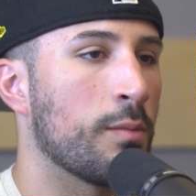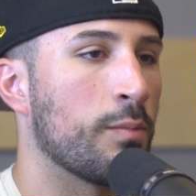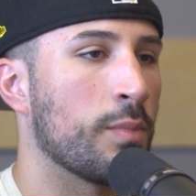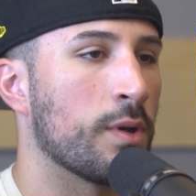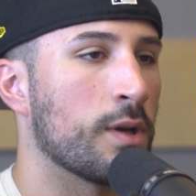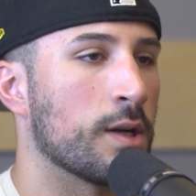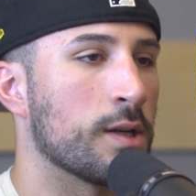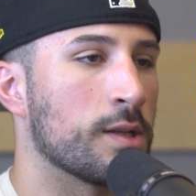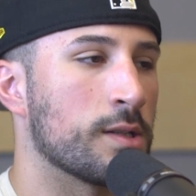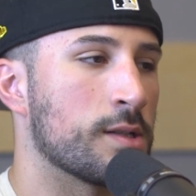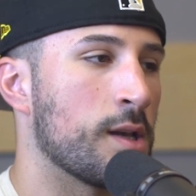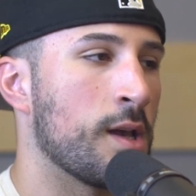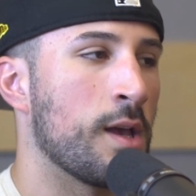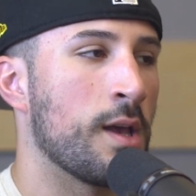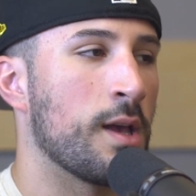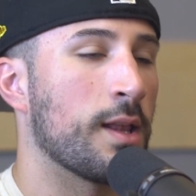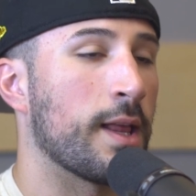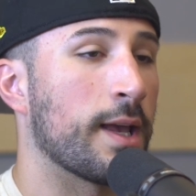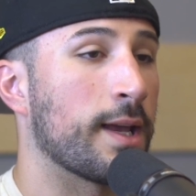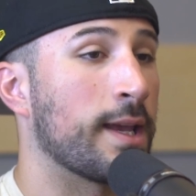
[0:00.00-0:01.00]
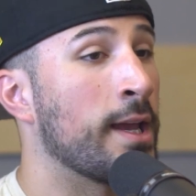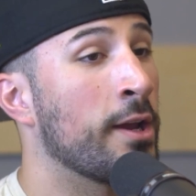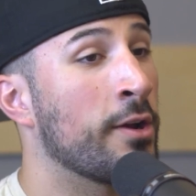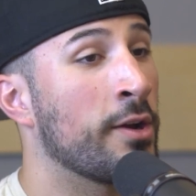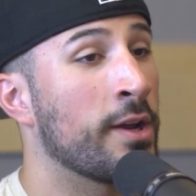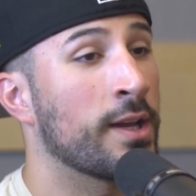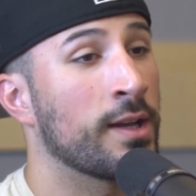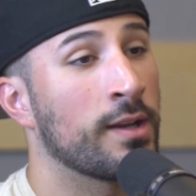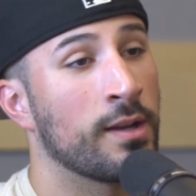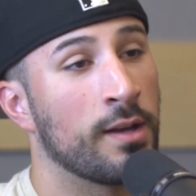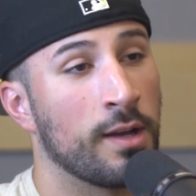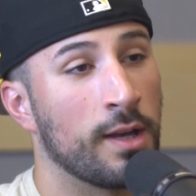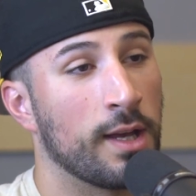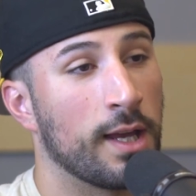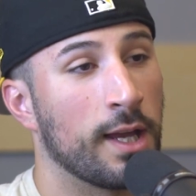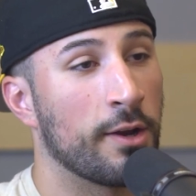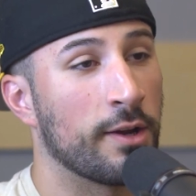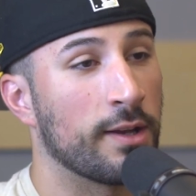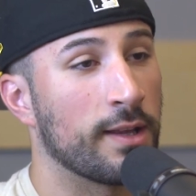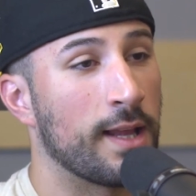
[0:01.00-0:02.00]
Because like hearing
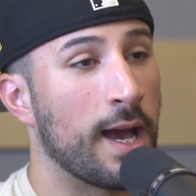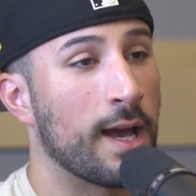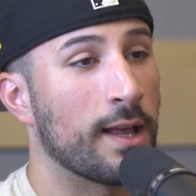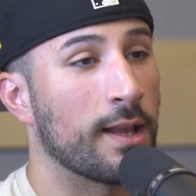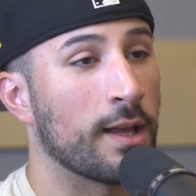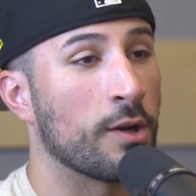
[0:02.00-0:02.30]
that,